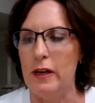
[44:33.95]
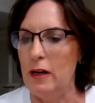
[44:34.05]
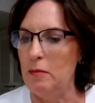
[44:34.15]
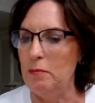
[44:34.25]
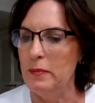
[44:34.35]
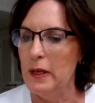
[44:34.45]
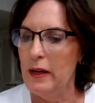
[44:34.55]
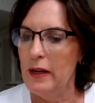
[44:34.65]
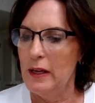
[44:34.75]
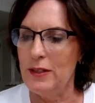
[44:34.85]
Um,
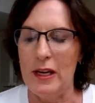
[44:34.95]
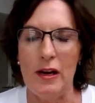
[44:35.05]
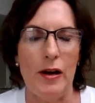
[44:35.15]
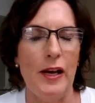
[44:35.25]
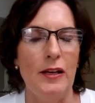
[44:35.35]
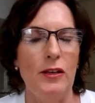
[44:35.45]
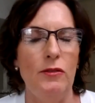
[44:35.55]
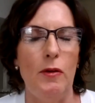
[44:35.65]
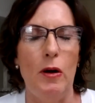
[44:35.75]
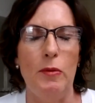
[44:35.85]
Siera,
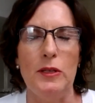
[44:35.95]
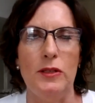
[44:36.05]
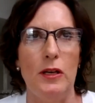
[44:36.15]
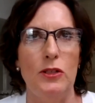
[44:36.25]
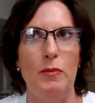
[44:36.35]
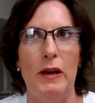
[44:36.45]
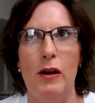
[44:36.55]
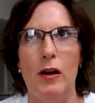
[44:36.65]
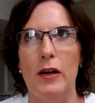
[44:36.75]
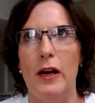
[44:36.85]
you've always touched my
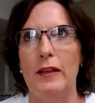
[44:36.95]
heart.